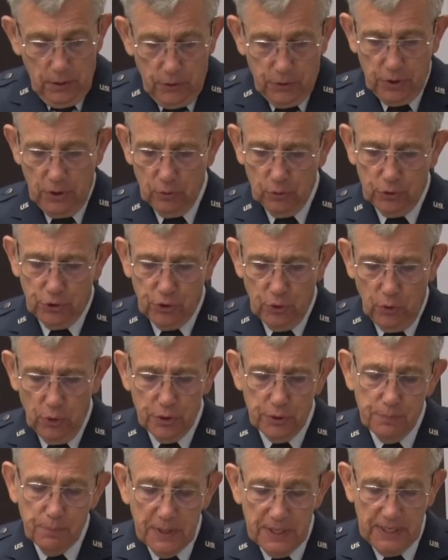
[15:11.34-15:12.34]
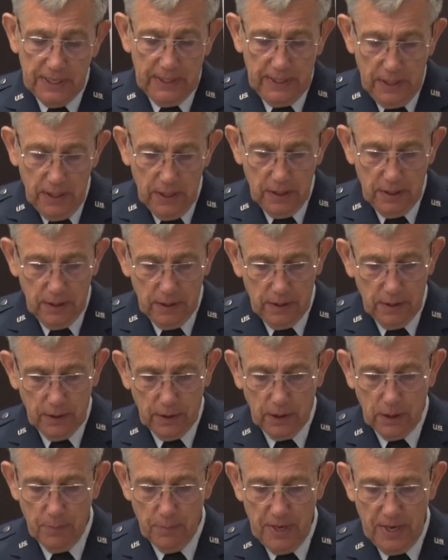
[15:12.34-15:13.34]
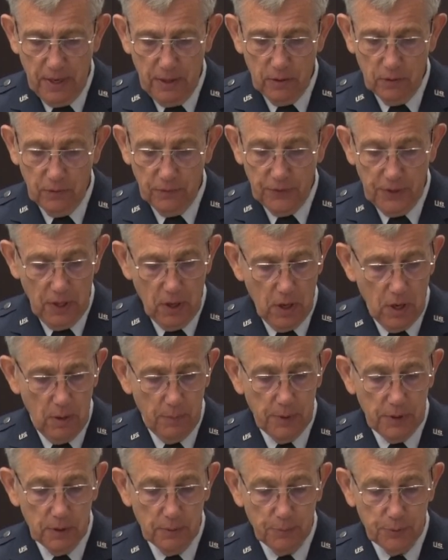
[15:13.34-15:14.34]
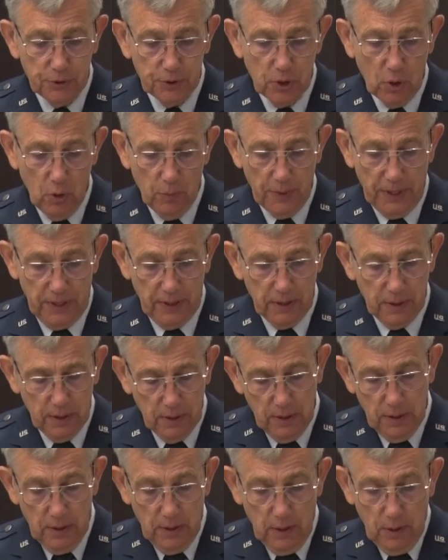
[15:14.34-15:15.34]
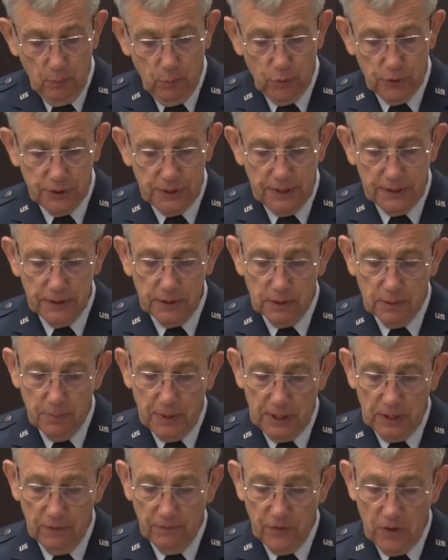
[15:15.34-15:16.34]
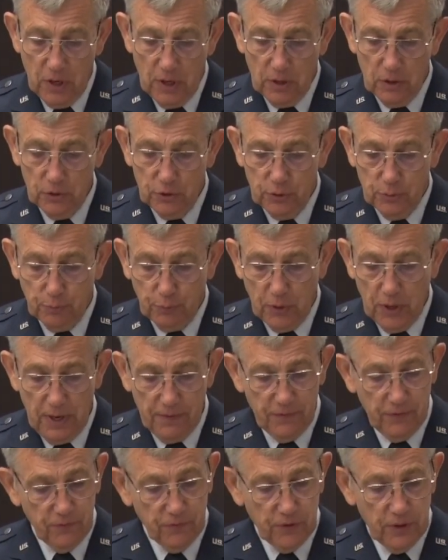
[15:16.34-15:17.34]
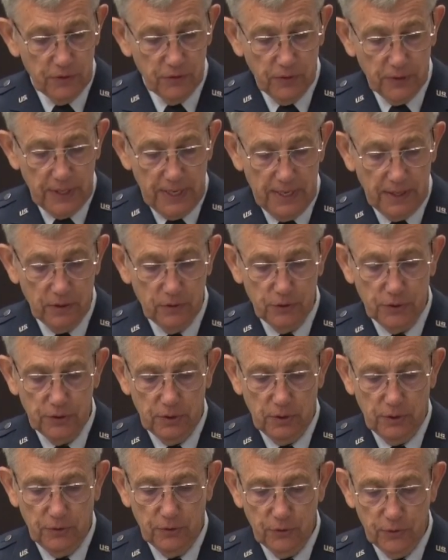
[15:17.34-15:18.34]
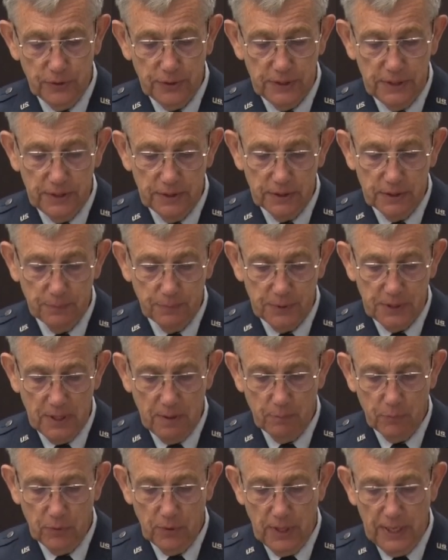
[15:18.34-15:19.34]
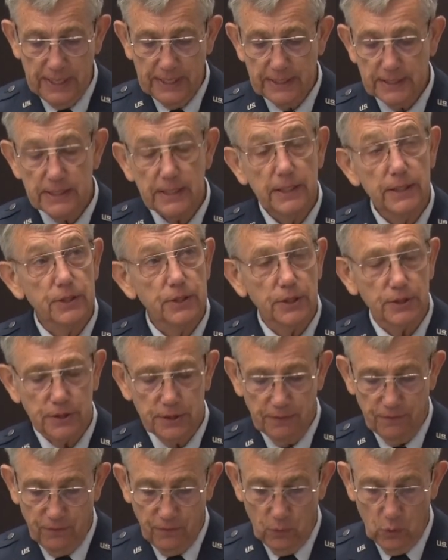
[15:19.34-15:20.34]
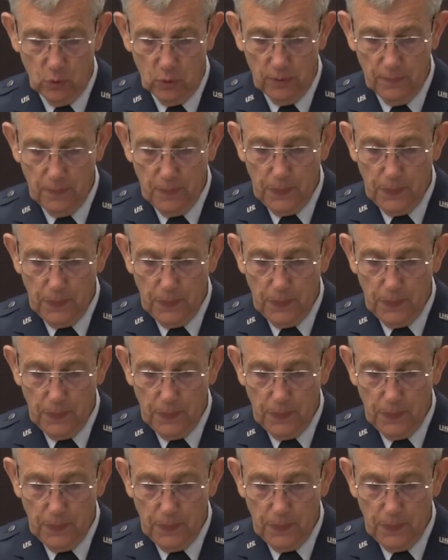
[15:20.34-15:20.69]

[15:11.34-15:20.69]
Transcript: General George Meade, commander of the Army of the Potomac, presented the Medal of Honor to Private Frederick Anderson on 13 September 1864.